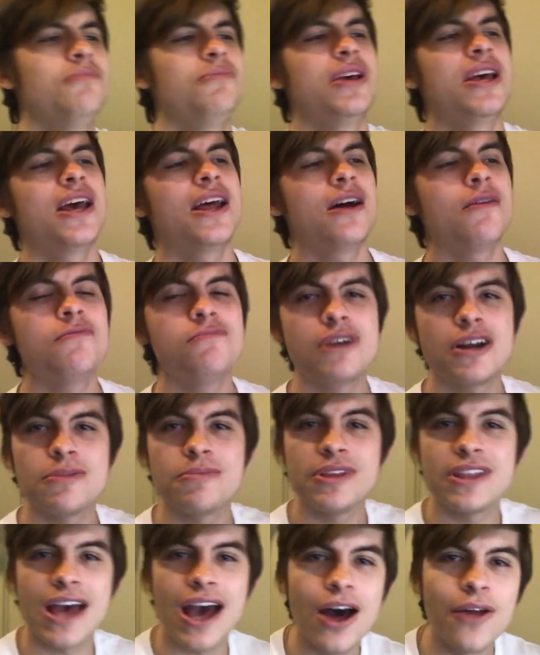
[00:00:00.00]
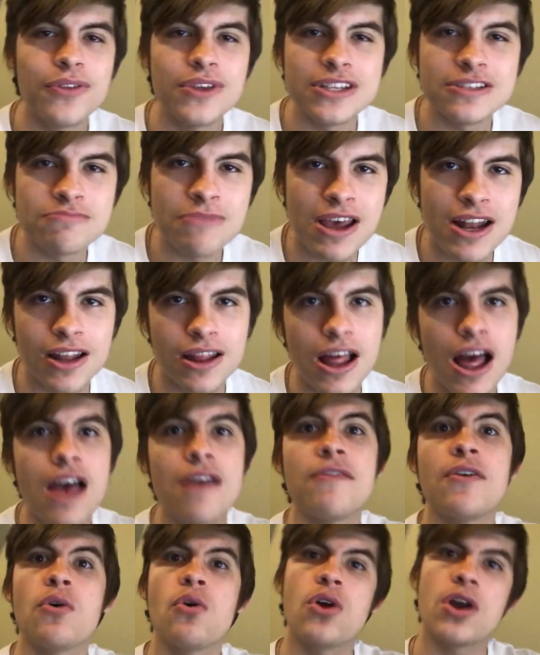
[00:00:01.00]
Man, I'm about to be the healthiest man
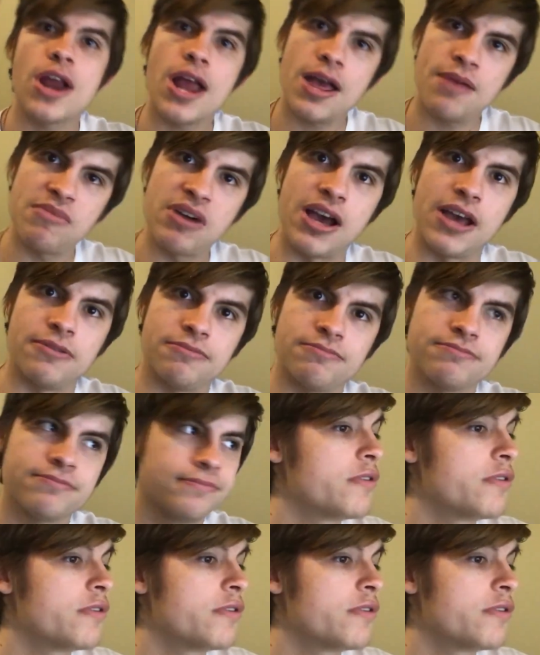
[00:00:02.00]
alive, or am I?